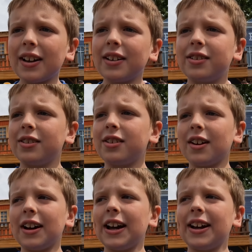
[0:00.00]
It's just
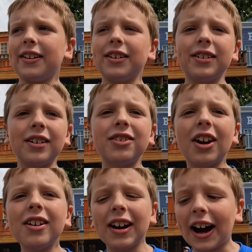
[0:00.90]
like, you
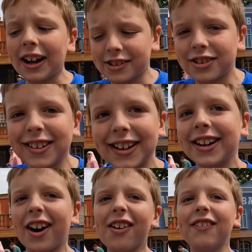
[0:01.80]
don't actually
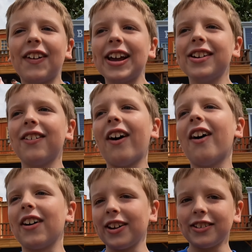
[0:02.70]
know where you
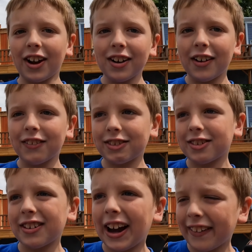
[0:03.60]
are, you don't know what's
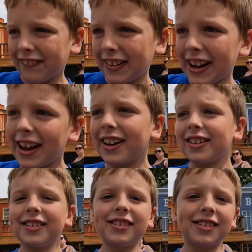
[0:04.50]
going to happen
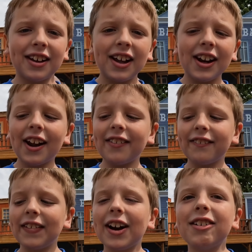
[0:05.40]
next.
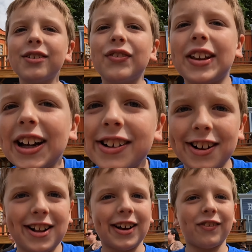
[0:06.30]
Like, we go into the
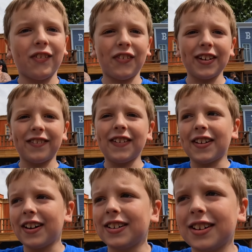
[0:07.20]
danger shed, we think
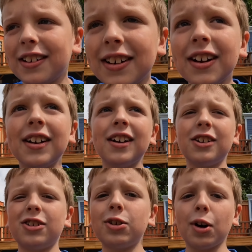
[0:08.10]
we're going
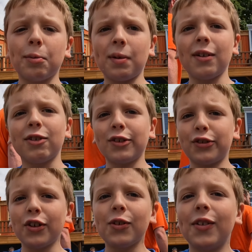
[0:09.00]
to stop, launch
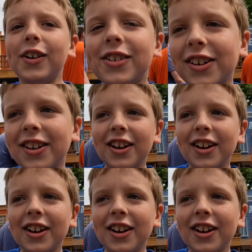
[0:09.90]
forward,